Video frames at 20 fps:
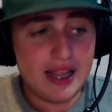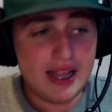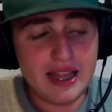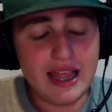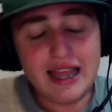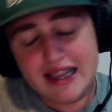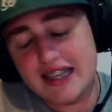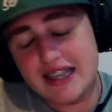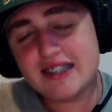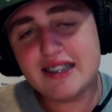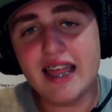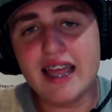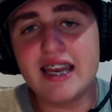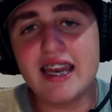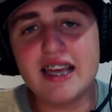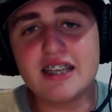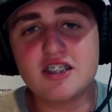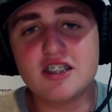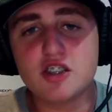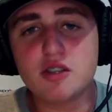In this day and
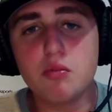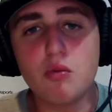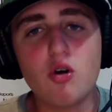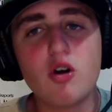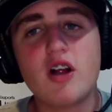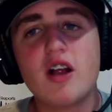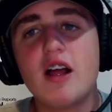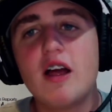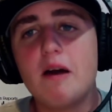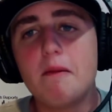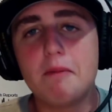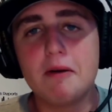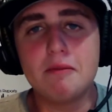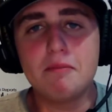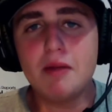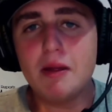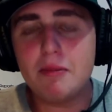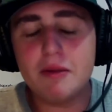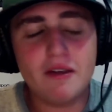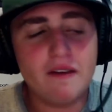age, it's more, but
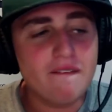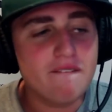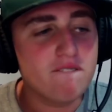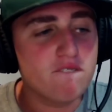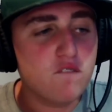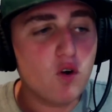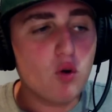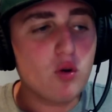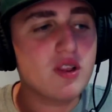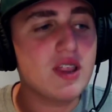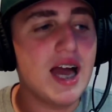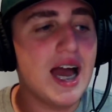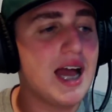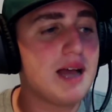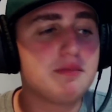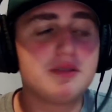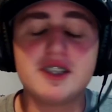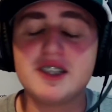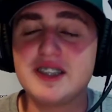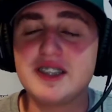maybe 4
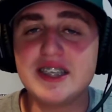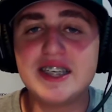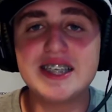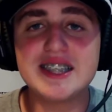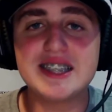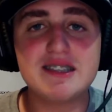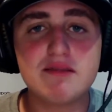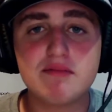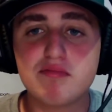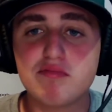times a season,